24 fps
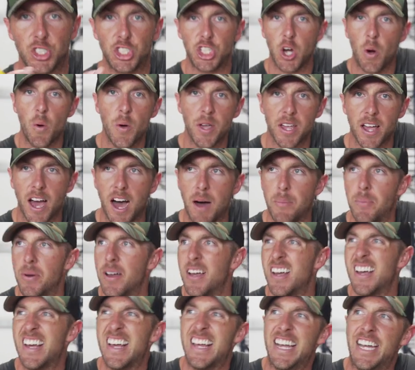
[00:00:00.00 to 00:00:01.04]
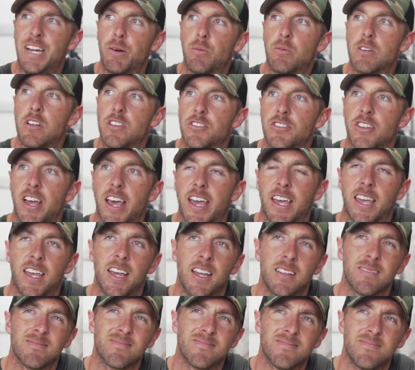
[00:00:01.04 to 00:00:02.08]
showing up and it was like,
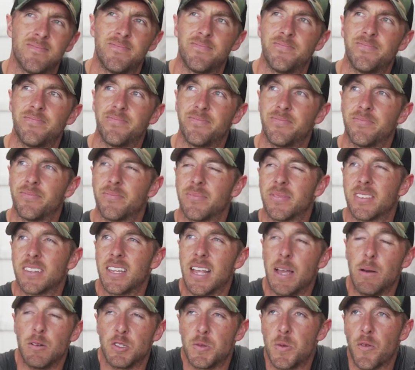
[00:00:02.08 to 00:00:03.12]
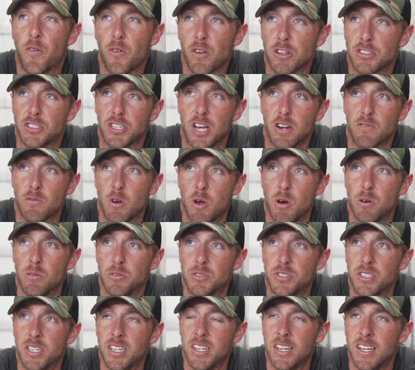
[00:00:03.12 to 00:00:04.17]
it was before the sun
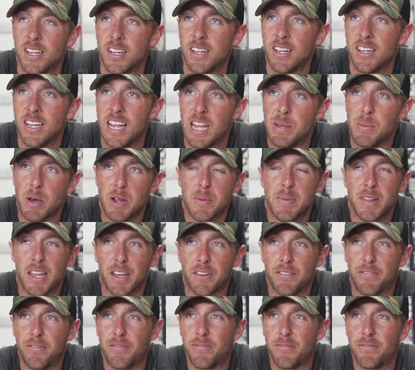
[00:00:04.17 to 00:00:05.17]
rose. It might've been like